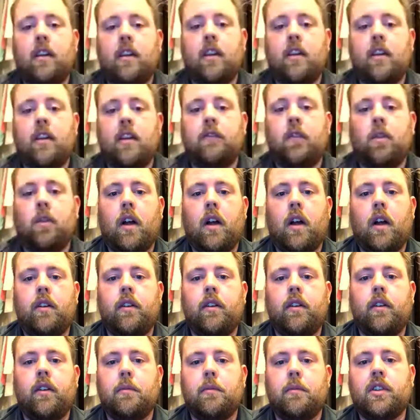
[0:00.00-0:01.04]
in a full auto
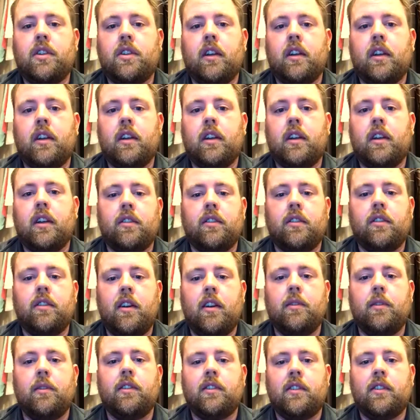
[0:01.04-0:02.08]
at a machine gun shoot, and
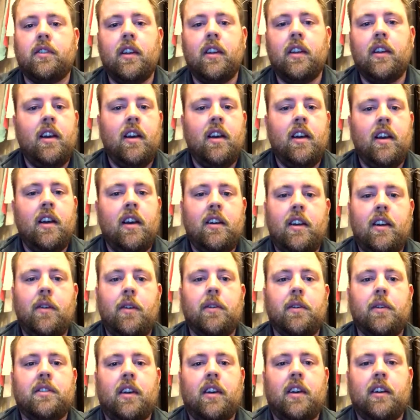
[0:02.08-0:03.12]
it was
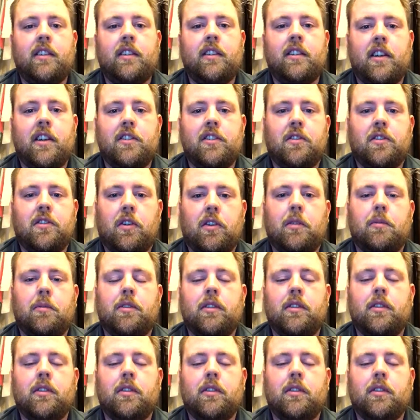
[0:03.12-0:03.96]
uncontrollable.